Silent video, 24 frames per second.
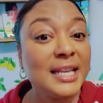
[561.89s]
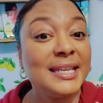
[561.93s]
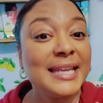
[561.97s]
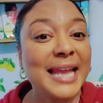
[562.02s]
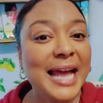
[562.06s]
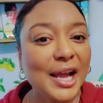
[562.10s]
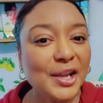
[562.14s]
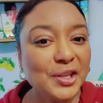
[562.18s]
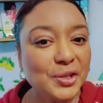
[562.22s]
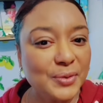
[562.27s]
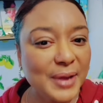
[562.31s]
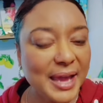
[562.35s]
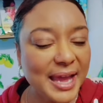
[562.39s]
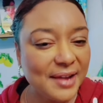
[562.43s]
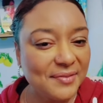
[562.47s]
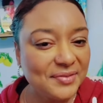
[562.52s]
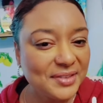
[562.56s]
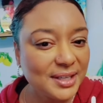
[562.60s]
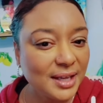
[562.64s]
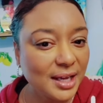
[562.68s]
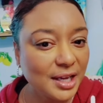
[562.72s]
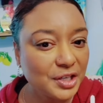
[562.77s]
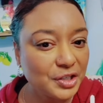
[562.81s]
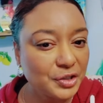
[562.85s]
now you
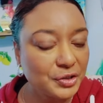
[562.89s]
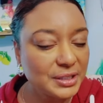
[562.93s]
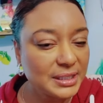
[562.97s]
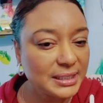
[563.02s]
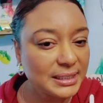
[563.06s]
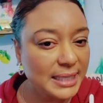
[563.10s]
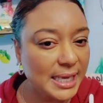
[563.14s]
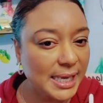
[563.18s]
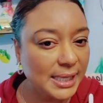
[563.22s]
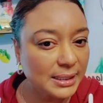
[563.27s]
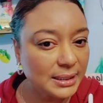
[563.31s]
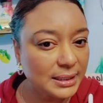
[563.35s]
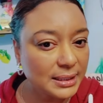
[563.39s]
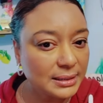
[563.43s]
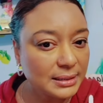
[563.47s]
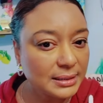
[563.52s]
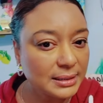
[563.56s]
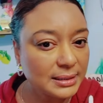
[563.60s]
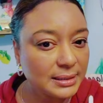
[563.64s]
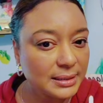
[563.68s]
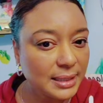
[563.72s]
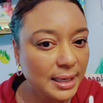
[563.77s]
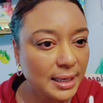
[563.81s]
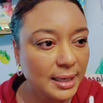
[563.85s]
have the understanding
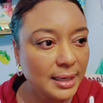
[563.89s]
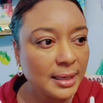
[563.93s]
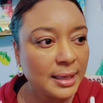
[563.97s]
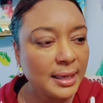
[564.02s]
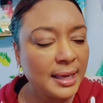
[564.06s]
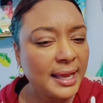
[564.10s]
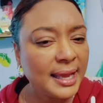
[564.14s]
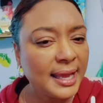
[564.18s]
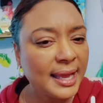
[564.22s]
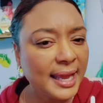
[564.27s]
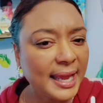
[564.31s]
to say,